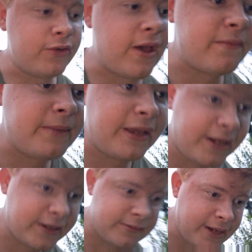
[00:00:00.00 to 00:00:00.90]
and you haven't been
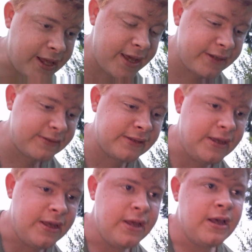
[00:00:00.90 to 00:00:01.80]
getting as many eggs,
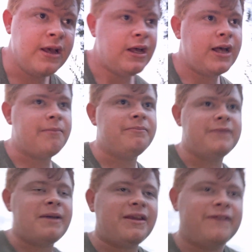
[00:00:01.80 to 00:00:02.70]
um,
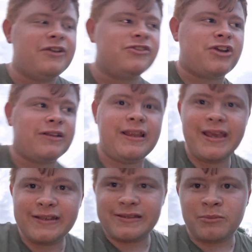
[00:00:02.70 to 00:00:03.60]
they might have either started
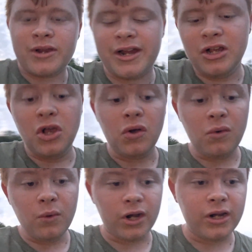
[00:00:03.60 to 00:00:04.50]
laying somewhere
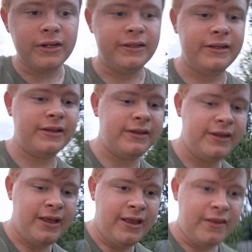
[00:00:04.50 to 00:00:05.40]
or
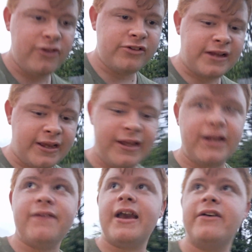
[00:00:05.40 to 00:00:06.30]
they're just not getting
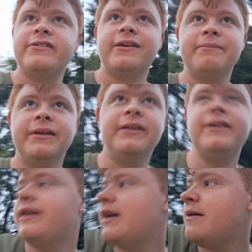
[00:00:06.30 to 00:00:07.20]
enough calcium
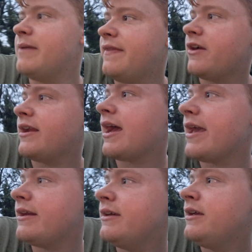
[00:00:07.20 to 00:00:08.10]
um, in their
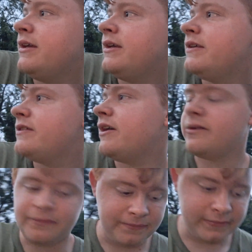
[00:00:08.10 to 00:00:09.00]
diet.
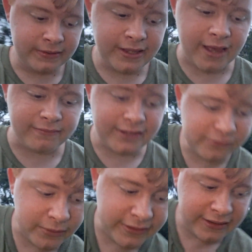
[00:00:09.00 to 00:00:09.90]
So yeah,
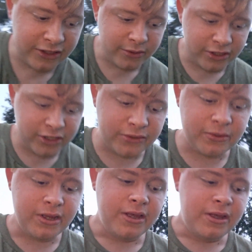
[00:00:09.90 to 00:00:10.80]
that's one thing that you can do.